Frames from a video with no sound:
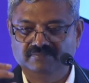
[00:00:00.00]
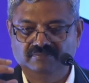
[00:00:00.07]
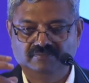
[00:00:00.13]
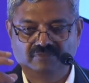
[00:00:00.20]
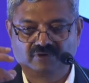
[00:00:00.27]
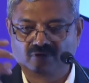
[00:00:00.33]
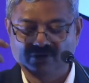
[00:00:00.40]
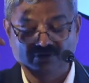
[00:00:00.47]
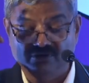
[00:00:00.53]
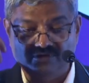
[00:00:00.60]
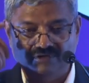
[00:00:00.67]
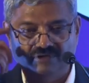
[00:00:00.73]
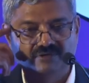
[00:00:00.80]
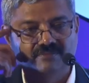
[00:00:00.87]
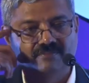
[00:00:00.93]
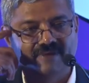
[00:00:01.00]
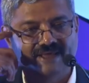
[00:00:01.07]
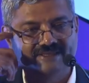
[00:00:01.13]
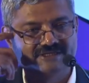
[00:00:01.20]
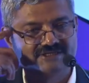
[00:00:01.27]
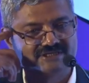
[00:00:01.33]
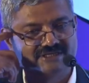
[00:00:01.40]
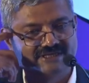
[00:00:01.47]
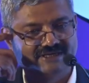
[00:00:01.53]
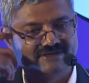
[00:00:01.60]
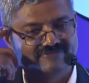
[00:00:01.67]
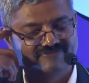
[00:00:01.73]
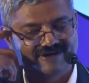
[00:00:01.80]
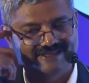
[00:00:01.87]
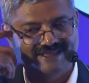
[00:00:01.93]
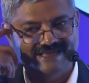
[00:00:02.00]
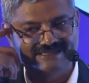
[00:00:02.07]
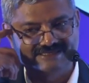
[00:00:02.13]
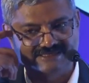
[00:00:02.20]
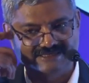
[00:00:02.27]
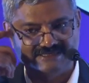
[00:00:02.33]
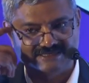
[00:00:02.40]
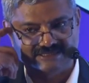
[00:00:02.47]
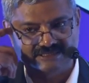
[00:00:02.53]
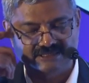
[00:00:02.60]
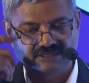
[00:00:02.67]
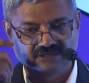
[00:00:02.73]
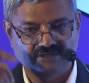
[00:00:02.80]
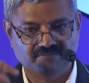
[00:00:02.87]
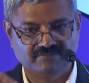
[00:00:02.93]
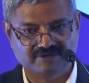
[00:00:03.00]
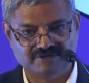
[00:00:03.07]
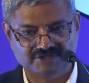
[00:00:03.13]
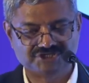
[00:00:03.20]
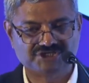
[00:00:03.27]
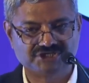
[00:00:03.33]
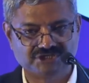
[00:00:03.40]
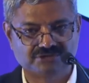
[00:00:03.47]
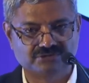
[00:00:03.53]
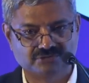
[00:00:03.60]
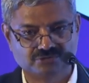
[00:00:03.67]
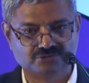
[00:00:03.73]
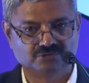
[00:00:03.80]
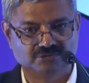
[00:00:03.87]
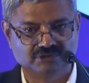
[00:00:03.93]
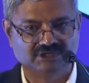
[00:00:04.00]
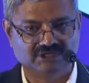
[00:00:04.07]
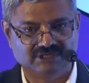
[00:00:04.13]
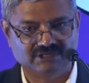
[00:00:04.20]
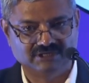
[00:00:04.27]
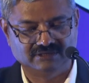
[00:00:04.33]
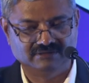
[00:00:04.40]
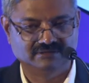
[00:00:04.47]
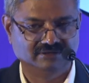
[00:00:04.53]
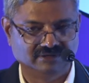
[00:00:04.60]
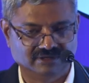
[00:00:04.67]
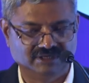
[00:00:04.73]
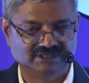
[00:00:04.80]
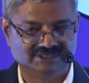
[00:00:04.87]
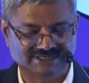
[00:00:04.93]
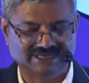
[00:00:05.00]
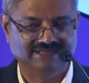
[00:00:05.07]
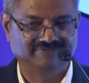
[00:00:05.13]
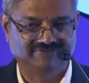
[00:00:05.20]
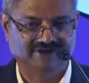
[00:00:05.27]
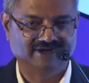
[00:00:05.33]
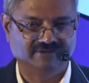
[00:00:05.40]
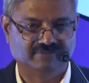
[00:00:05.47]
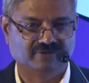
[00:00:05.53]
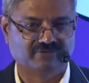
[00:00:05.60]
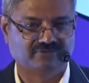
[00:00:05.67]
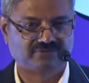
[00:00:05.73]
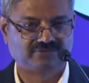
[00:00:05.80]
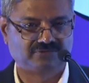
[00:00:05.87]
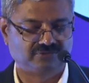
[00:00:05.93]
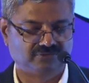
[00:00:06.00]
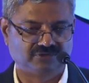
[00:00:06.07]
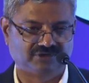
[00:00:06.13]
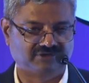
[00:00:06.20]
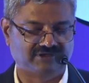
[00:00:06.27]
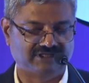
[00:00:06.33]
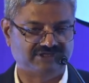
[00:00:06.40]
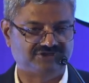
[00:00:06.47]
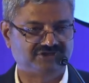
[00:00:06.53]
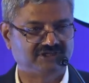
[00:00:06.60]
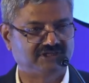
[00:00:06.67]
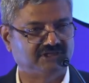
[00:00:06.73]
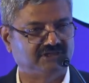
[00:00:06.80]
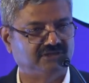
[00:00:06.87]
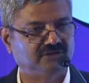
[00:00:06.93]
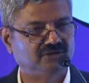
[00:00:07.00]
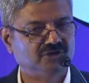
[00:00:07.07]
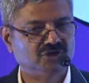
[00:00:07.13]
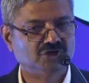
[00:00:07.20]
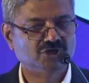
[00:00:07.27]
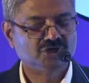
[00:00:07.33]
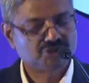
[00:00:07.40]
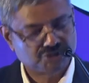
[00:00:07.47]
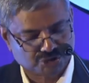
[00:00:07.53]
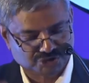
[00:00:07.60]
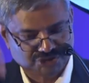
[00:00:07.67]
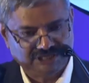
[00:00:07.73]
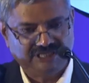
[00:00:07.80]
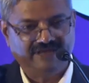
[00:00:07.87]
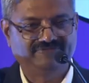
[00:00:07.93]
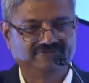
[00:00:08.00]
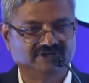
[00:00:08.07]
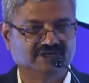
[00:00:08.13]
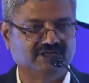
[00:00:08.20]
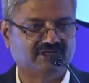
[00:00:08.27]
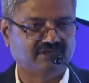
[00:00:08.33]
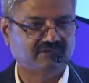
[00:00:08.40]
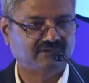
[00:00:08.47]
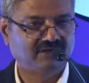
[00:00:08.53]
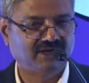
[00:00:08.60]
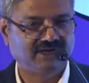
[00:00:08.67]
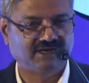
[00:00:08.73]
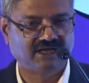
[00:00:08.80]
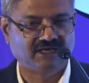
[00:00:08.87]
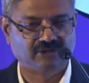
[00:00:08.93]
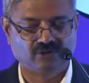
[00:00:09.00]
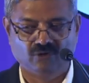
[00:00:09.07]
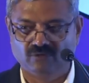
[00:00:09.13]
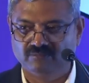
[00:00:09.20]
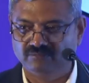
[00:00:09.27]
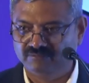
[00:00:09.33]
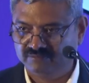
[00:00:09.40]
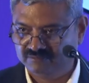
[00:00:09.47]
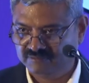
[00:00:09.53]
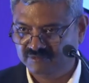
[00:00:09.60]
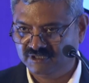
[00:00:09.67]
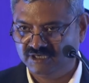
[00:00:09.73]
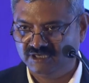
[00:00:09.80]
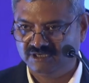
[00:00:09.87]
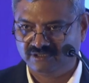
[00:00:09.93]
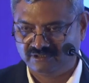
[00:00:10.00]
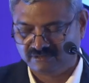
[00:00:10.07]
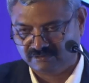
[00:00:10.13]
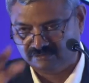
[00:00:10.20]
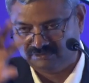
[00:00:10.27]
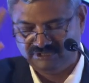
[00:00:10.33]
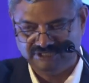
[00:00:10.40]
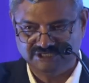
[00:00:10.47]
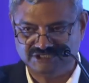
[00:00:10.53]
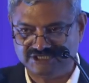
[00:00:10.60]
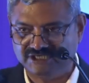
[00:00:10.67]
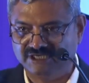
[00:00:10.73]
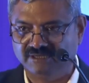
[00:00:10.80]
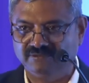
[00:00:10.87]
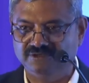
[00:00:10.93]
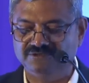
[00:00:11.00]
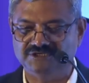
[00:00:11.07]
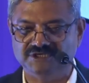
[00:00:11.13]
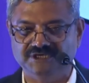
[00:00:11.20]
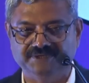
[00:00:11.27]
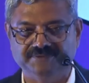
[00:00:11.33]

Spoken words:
Couldn't manage the finances because she too herself had about 2 or 3 children. So she left her at our home through the CWC.